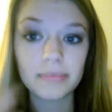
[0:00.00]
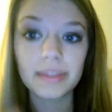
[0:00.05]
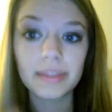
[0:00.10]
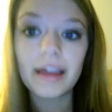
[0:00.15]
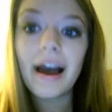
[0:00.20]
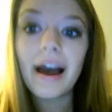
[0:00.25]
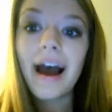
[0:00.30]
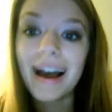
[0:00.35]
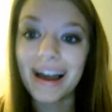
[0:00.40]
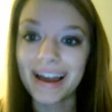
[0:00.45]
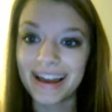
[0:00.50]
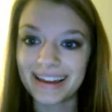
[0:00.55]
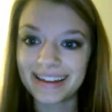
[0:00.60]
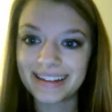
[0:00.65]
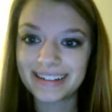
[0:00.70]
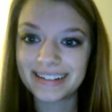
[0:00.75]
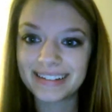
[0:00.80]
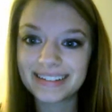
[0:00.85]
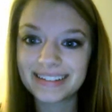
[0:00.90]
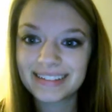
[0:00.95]
hi,
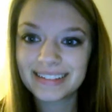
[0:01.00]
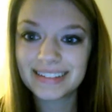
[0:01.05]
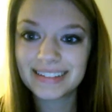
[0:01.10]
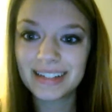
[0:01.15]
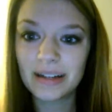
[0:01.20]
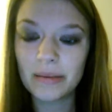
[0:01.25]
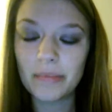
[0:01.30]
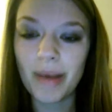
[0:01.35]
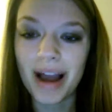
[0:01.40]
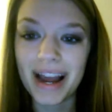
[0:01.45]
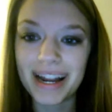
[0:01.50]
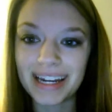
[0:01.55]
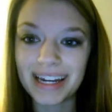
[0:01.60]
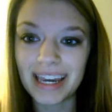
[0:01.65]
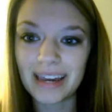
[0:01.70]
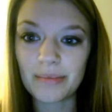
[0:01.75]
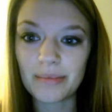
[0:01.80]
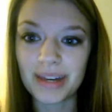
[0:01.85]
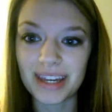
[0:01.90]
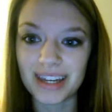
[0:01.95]
my
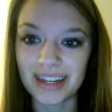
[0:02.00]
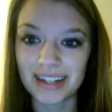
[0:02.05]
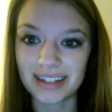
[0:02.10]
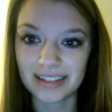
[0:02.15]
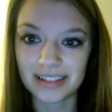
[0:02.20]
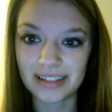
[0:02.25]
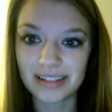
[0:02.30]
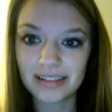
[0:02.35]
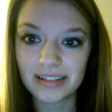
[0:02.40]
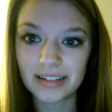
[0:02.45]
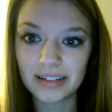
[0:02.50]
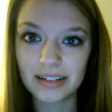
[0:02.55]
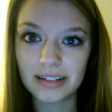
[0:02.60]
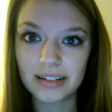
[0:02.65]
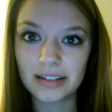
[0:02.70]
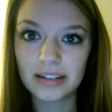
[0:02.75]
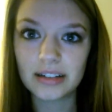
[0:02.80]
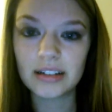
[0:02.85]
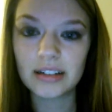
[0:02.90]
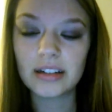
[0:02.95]
name is.
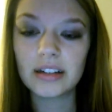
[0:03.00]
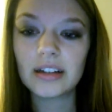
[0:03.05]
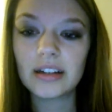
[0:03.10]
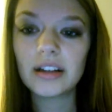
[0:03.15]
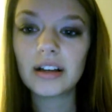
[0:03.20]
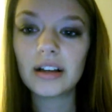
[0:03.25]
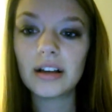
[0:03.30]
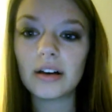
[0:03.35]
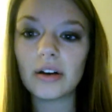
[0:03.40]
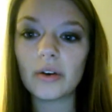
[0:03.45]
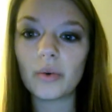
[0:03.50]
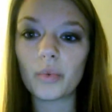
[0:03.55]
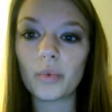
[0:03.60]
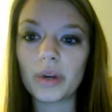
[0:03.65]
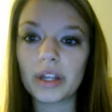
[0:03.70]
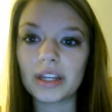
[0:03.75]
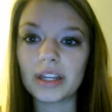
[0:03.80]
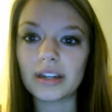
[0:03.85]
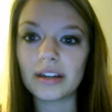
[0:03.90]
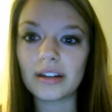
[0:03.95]

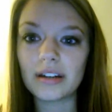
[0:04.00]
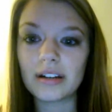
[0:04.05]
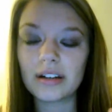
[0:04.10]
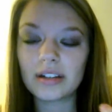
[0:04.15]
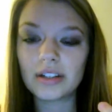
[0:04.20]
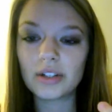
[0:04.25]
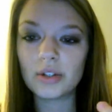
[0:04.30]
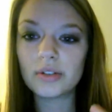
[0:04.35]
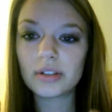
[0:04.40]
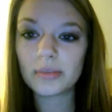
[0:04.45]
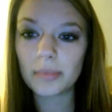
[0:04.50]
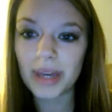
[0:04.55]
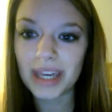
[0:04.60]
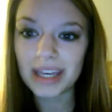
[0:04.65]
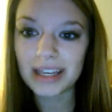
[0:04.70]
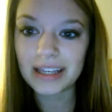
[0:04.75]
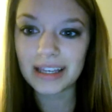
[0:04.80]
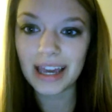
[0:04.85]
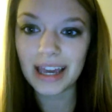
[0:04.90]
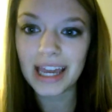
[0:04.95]
When you
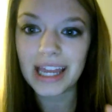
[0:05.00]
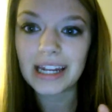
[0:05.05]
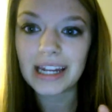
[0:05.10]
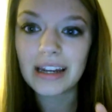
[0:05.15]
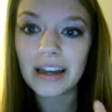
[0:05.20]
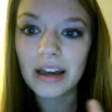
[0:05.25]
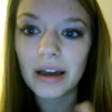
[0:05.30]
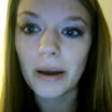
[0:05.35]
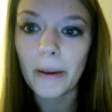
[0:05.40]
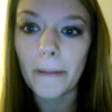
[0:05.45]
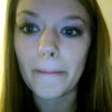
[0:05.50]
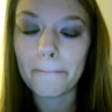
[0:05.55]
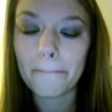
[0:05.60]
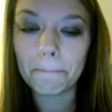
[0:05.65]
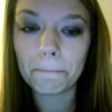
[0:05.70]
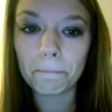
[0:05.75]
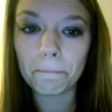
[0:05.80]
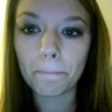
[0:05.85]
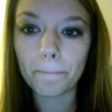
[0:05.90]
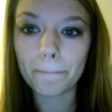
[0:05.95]
speak in a
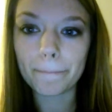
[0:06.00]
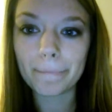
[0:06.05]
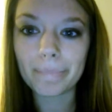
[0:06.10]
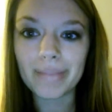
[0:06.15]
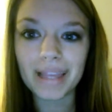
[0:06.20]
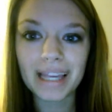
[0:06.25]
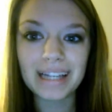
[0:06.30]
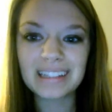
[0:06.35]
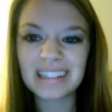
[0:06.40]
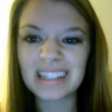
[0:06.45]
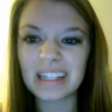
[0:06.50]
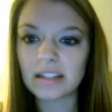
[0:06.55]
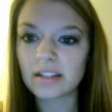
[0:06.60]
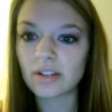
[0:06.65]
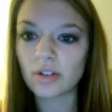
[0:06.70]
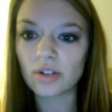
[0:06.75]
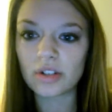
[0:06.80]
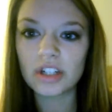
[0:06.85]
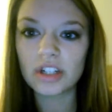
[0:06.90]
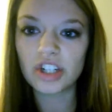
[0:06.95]

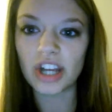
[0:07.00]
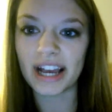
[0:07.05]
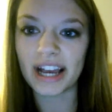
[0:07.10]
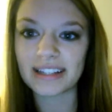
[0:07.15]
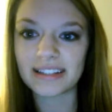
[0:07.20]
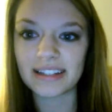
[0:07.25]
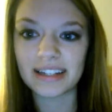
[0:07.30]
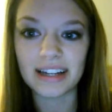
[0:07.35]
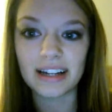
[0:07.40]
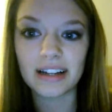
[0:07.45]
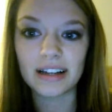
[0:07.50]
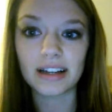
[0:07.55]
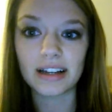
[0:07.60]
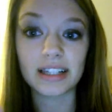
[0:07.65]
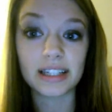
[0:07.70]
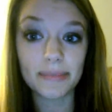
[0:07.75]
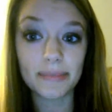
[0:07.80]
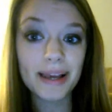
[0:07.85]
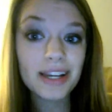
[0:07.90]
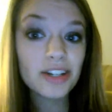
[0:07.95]
Scottish accent,
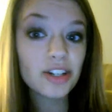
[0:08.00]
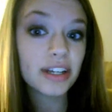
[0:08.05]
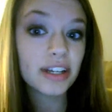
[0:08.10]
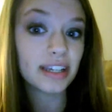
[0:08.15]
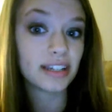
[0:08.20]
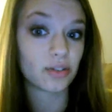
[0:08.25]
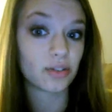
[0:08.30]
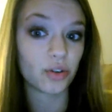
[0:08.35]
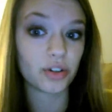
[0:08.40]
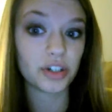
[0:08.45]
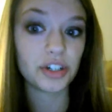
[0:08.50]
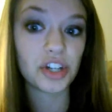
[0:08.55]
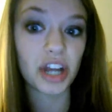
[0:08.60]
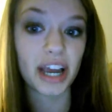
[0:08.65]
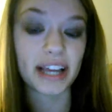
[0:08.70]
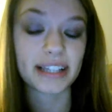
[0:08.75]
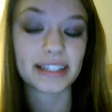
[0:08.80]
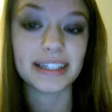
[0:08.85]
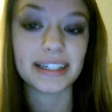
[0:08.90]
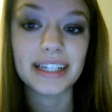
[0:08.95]
especially a Scottish
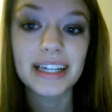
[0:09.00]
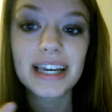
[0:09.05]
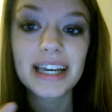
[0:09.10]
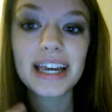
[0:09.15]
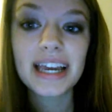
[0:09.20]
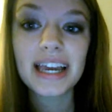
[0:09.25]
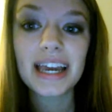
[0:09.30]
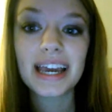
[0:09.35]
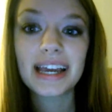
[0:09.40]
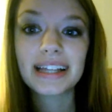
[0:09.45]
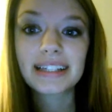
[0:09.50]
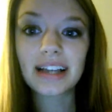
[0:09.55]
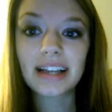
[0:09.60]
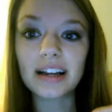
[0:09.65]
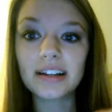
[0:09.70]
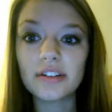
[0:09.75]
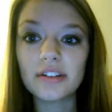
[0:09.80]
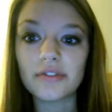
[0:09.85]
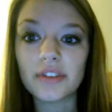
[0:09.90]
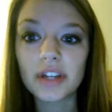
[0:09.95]
accent, it's
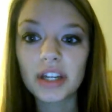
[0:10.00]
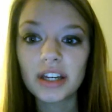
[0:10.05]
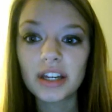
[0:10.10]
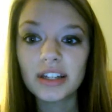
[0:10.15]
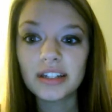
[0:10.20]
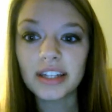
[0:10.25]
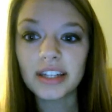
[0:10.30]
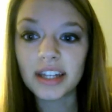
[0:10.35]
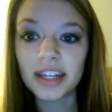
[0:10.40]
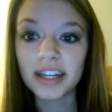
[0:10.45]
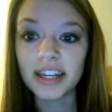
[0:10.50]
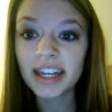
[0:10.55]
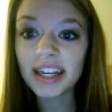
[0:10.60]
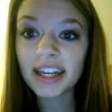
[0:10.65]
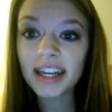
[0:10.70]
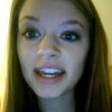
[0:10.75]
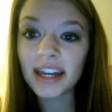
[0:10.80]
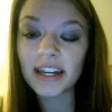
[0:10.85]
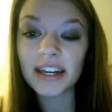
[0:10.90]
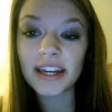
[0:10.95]
kind of, you
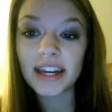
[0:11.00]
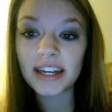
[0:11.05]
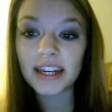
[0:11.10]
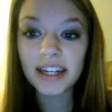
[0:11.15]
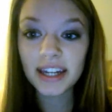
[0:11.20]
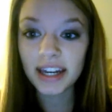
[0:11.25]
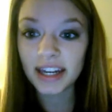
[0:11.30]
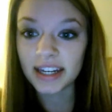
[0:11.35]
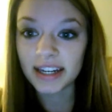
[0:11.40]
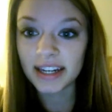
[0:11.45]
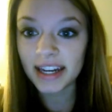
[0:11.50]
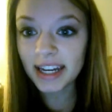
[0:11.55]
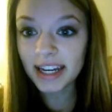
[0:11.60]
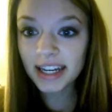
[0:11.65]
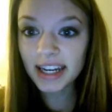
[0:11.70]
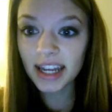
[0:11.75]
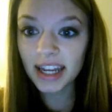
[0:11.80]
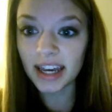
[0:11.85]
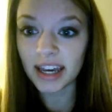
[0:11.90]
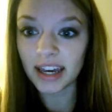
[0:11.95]

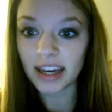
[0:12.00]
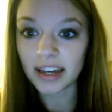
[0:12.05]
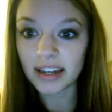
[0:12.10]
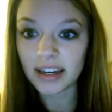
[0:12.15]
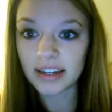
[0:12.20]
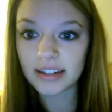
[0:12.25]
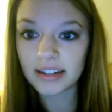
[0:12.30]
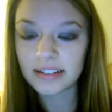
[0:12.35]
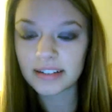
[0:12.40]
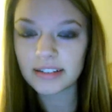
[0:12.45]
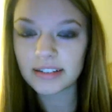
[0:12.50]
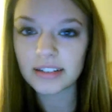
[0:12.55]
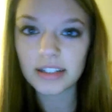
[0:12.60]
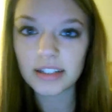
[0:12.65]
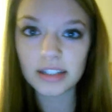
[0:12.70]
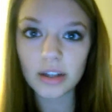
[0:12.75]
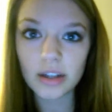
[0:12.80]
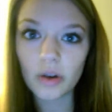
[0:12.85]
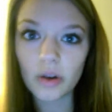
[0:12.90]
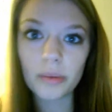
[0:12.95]
know
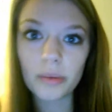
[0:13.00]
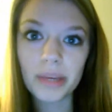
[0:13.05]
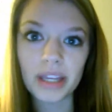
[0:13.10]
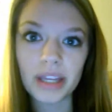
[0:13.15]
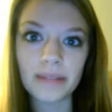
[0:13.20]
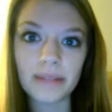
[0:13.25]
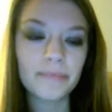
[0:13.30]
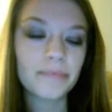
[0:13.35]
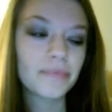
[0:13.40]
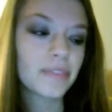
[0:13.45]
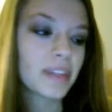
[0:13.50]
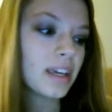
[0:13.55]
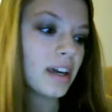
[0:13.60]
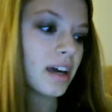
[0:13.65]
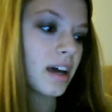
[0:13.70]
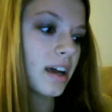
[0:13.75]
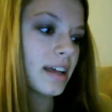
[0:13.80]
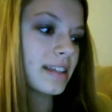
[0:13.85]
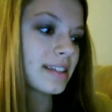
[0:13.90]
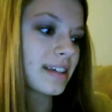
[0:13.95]
what I mean?
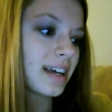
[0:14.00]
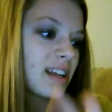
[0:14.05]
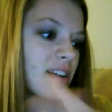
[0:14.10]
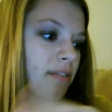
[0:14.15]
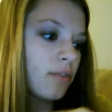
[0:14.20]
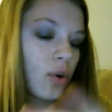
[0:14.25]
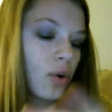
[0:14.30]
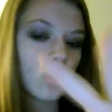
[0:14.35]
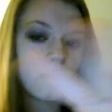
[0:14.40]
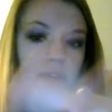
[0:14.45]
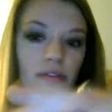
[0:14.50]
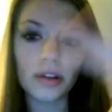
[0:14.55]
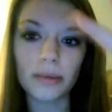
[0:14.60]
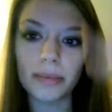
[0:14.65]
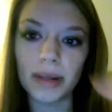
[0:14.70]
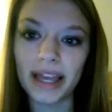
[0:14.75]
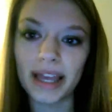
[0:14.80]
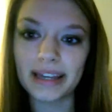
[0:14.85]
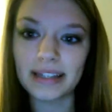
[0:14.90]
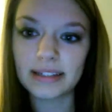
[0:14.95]
It's kind of all over the
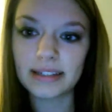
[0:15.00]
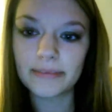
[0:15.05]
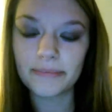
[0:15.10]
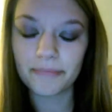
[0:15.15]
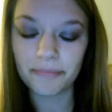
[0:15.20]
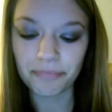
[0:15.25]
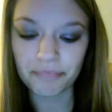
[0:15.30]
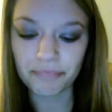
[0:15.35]
place.